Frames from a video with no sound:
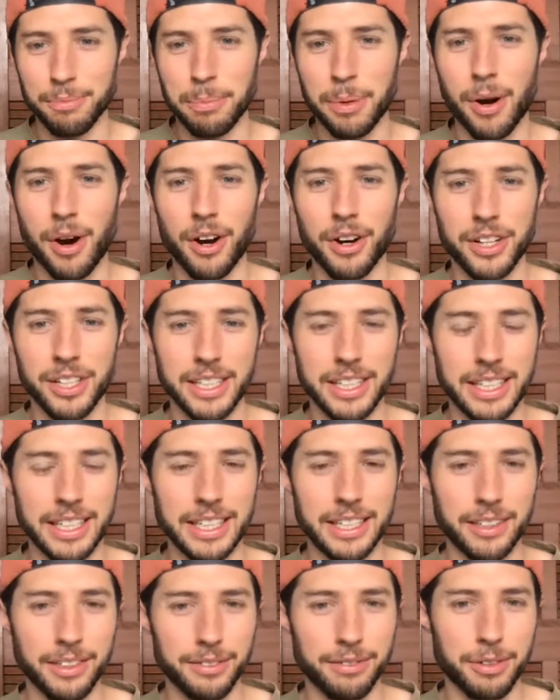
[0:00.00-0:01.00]

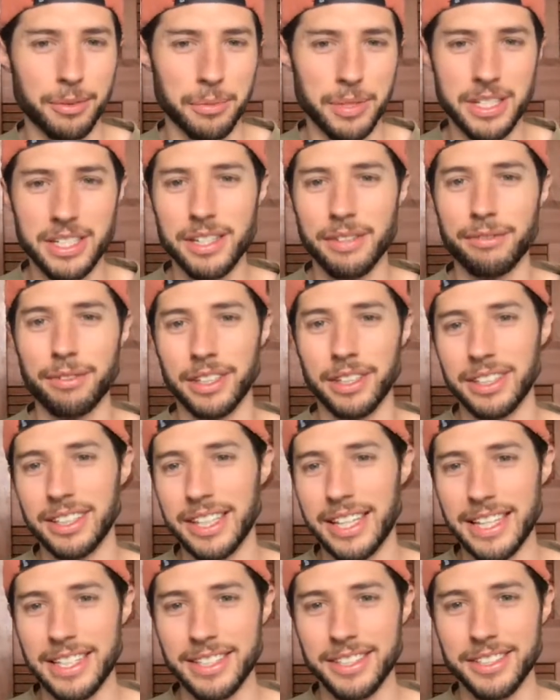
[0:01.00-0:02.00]
partying from a different
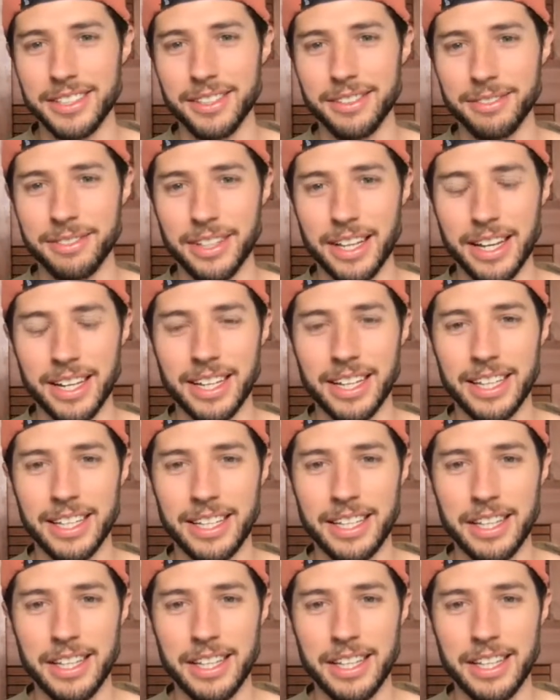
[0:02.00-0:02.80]
lens of like